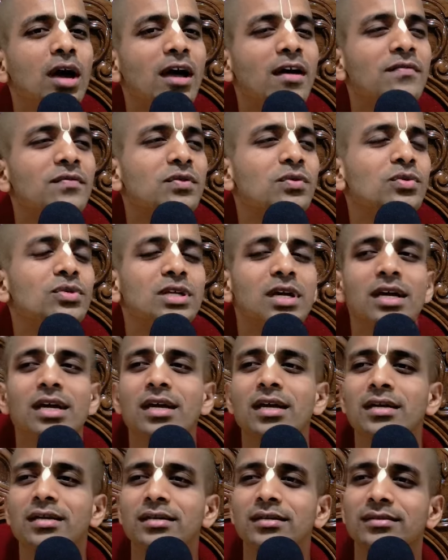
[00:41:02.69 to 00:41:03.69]
have to
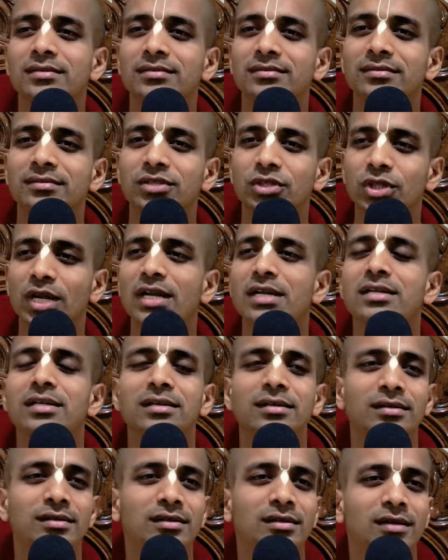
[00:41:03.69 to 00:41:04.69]
take
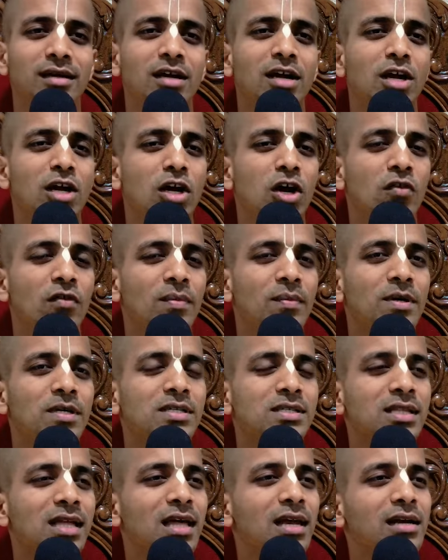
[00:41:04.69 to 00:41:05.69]
shelter of a
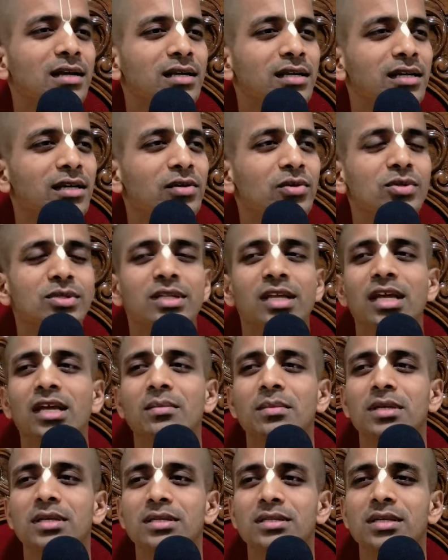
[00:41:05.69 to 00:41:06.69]
personality whose
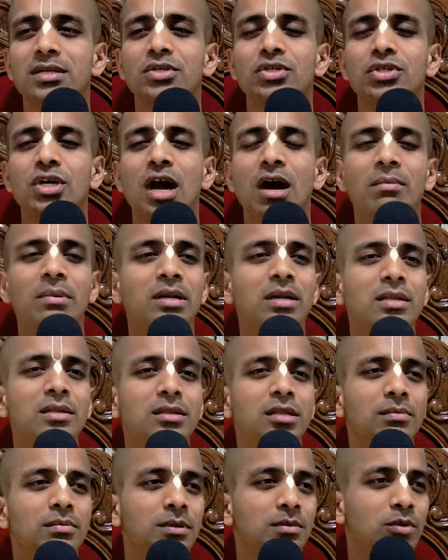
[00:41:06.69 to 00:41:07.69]
name is
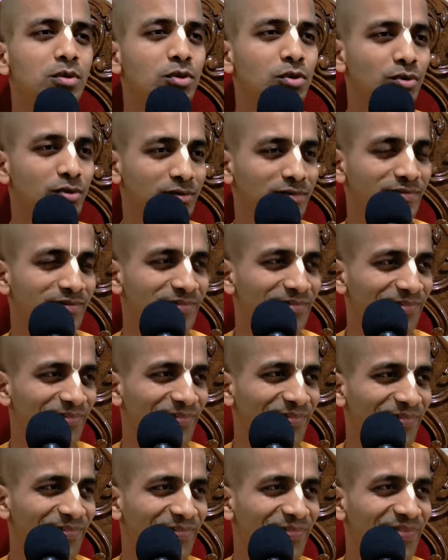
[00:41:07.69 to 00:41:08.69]
Shyamananda Prabhu.
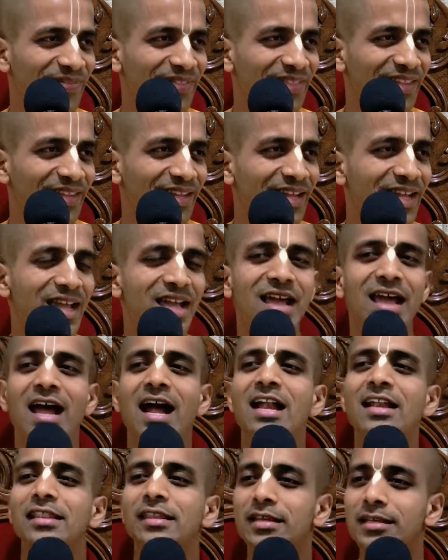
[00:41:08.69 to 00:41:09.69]

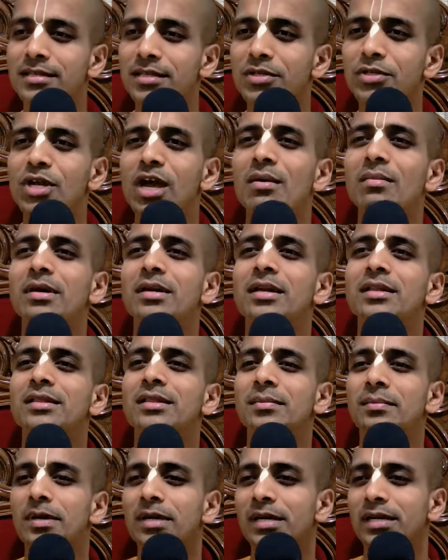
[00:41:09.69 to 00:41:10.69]
And this
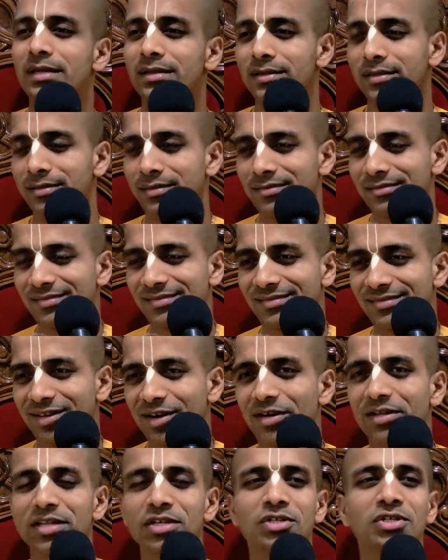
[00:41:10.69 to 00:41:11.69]
Shyamananda Pandit,
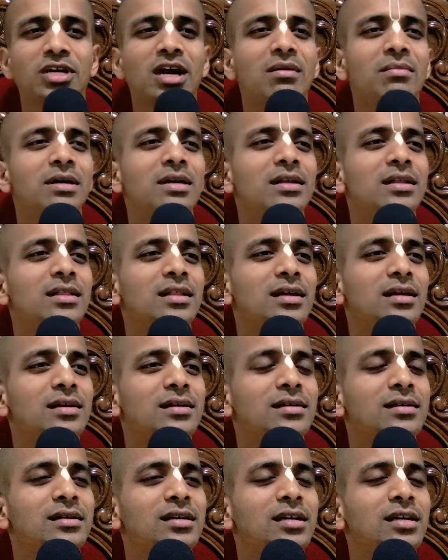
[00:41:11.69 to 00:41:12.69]
or this
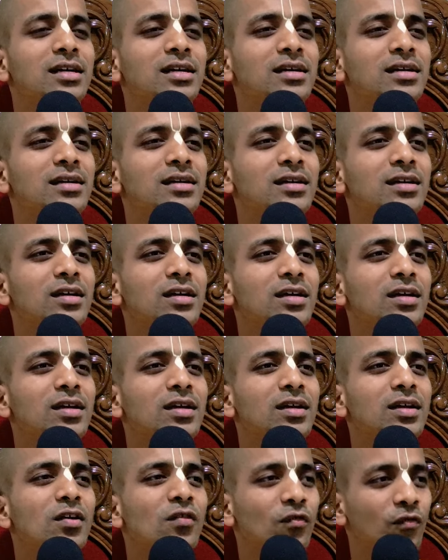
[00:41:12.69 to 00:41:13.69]
Shyamananda,
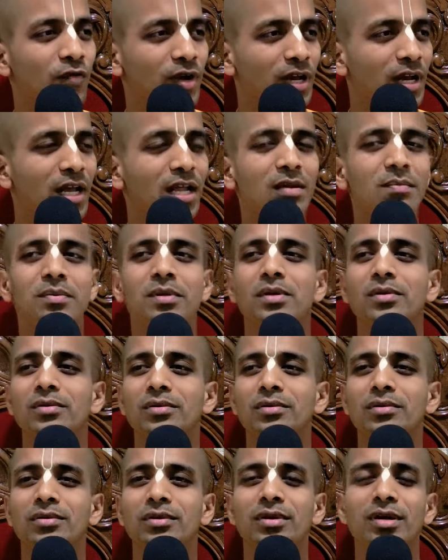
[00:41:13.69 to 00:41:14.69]
will help
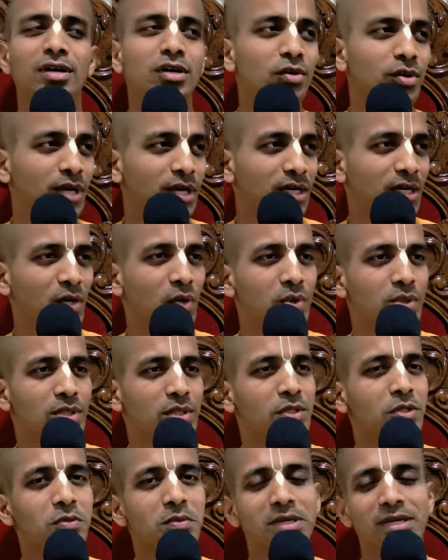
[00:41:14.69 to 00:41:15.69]
you to get
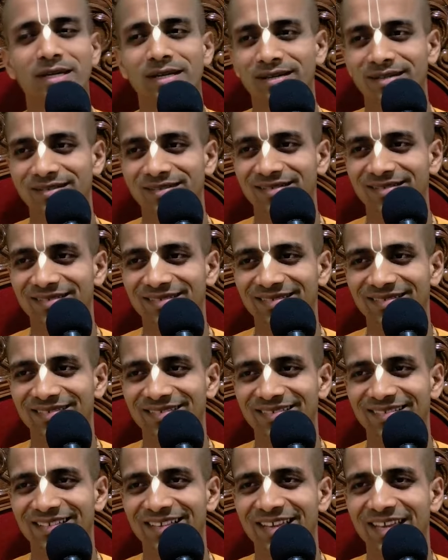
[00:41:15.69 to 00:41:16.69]
closer to me.
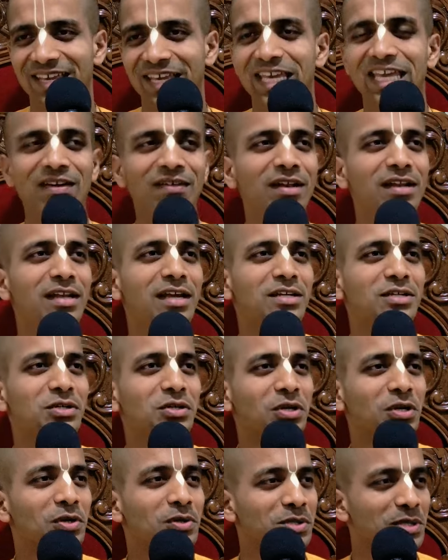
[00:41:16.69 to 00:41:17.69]
He will get
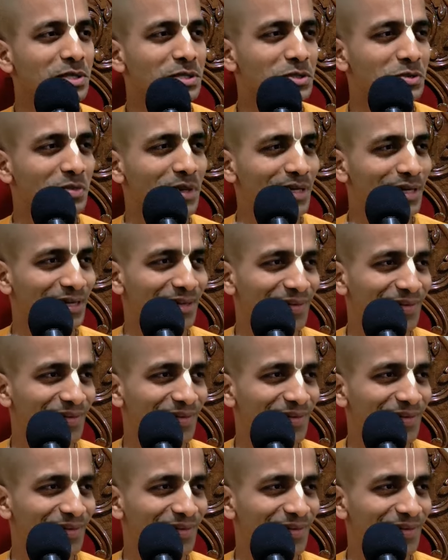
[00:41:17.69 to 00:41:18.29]
you closer to me.